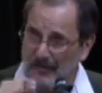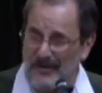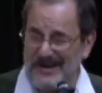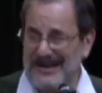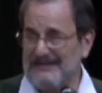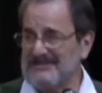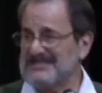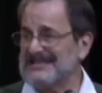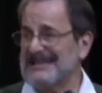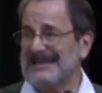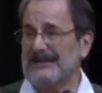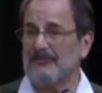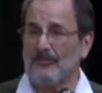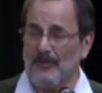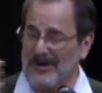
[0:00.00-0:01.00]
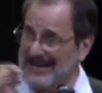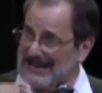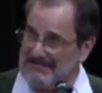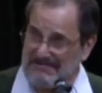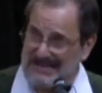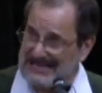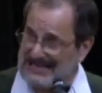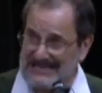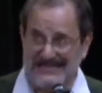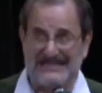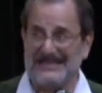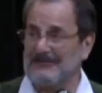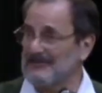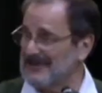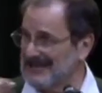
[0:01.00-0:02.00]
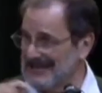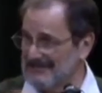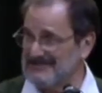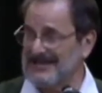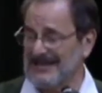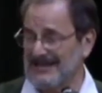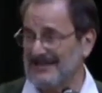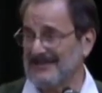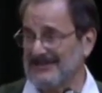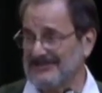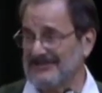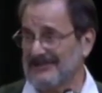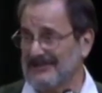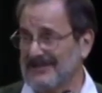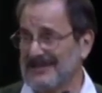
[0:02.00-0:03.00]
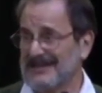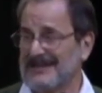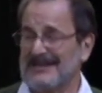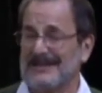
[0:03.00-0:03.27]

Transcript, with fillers: what I'm saying, when I'm BSing, when I'm telling the truth.